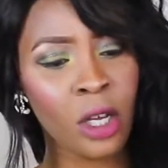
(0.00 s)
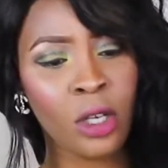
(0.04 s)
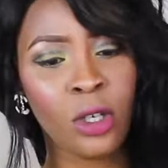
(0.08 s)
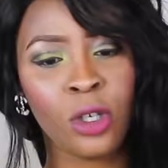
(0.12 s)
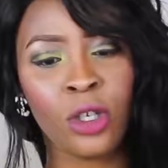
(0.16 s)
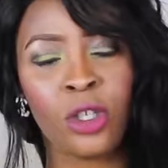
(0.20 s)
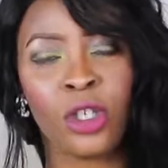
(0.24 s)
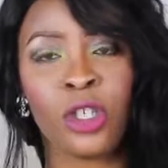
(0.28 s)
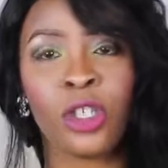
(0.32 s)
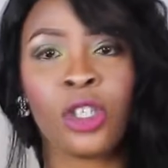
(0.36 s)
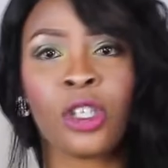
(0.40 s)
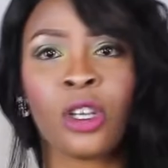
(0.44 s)

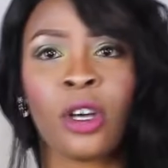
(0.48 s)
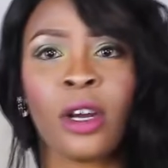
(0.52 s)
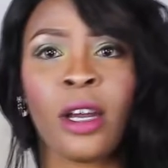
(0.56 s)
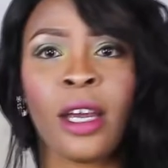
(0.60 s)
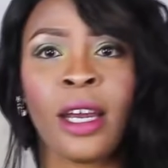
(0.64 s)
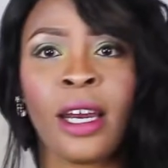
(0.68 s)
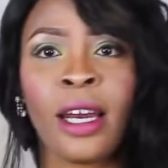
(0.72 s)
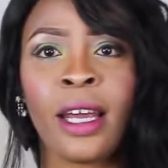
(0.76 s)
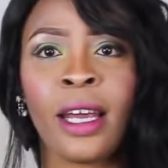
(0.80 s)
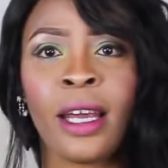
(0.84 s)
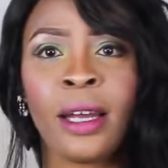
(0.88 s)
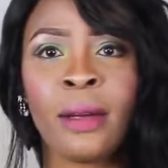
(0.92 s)
you just tuck
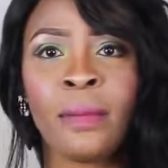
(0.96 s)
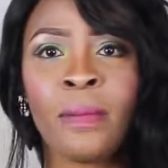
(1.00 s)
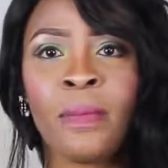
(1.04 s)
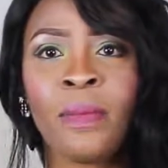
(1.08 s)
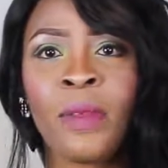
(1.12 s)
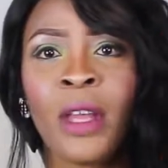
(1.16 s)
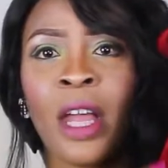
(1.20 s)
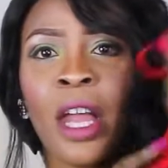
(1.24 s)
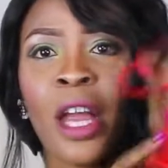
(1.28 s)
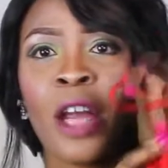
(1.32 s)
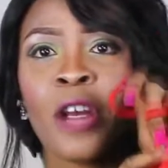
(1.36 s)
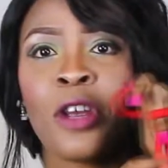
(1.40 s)
it in
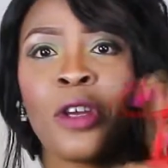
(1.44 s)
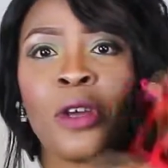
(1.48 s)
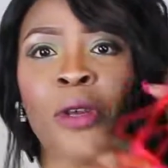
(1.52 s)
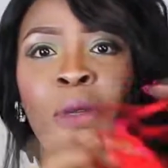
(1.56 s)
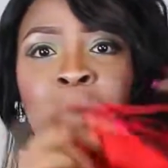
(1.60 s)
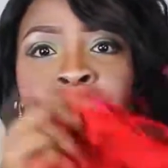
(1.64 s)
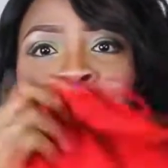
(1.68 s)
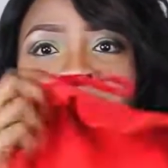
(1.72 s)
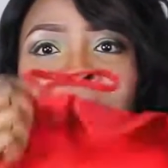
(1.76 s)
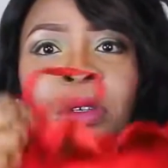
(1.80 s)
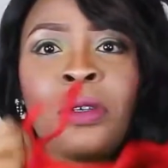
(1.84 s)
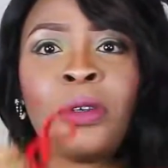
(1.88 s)
and you're
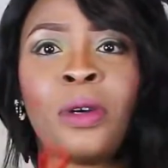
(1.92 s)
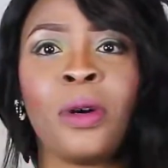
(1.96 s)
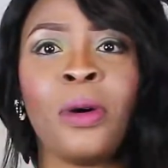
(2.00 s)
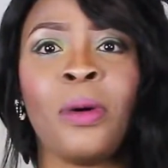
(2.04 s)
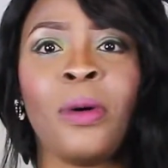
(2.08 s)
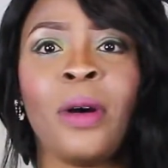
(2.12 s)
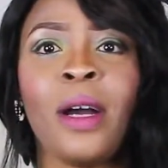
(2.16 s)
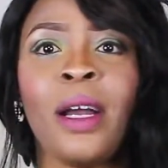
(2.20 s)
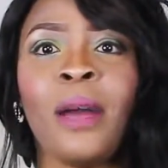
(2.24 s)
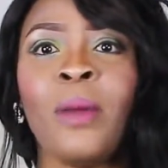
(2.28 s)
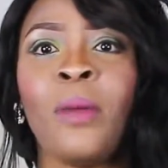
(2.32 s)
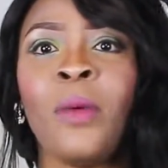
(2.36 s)
good to
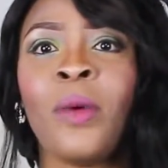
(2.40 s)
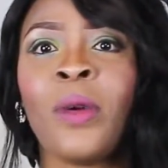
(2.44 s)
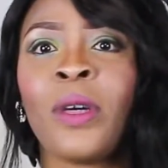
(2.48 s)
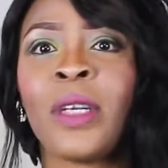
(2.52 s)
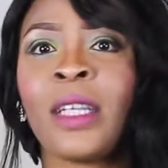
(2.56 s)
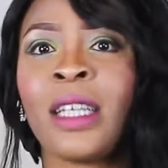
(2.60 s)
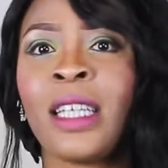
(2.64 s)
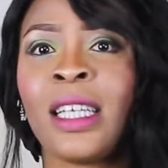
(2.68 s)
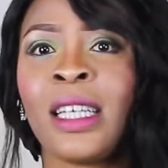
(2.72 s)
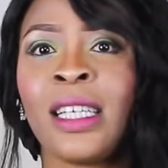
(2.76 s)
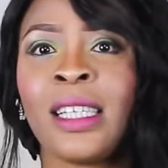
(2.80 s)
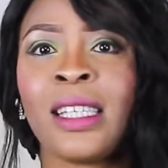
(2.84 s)
go I wore
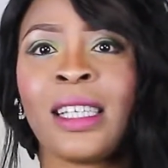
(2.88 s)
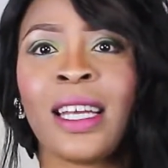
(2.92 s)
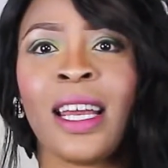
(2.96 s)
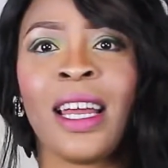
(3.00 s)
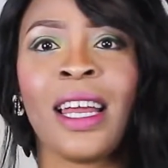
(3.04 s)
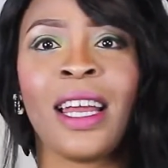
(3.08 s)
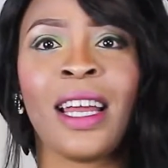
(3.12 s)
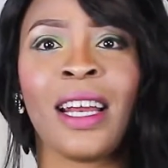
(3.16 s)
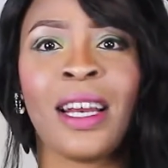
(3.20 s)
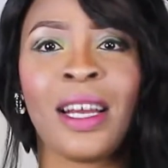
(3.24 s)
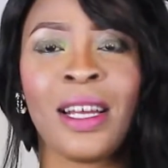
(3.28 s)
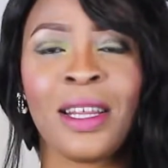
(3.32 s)
these
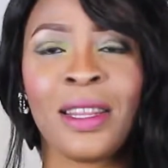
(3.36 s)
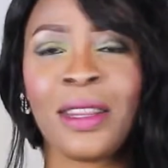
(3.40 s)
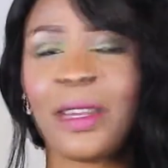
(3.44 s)
and